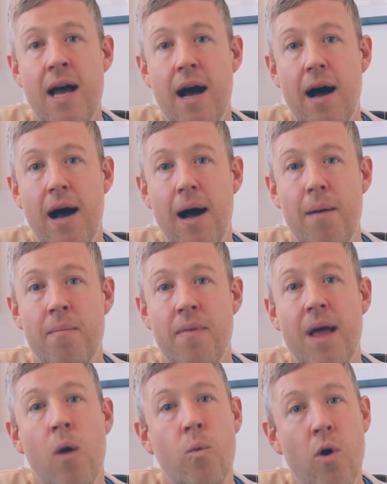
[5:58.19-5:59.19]

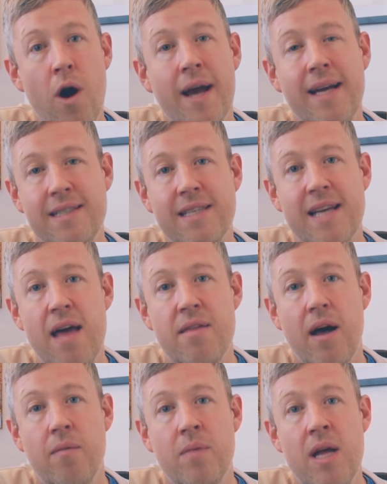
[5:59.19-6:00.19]
that are working
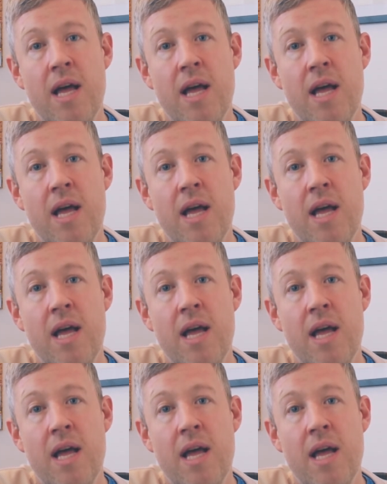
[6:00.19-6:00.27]
together.